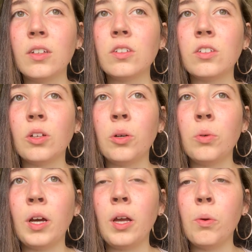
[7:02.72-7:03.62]

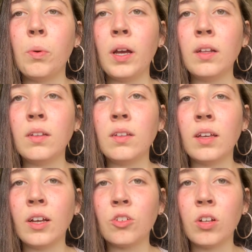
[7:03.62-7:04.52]
so I went
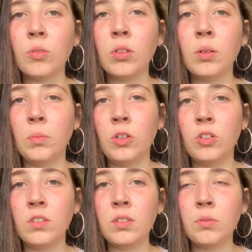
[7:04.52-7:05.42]
actually to the
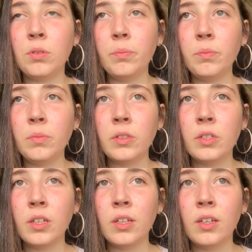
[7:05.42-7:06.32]
emergency room
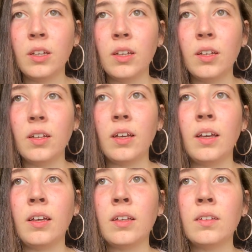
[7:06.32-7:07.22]

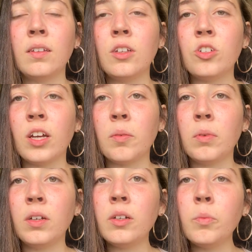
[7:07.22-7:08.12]
and they checked
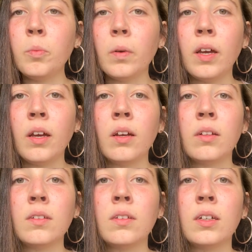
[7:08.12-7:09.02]
me up
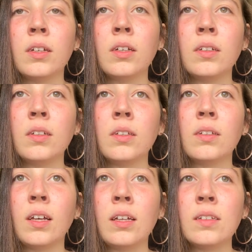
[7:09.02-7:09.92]
and they
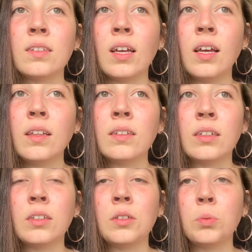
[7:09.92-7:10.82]
then said
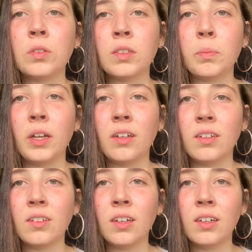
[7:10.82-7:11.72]
that it was a panic
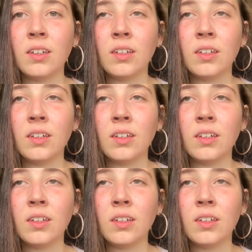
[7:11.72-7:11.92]
attack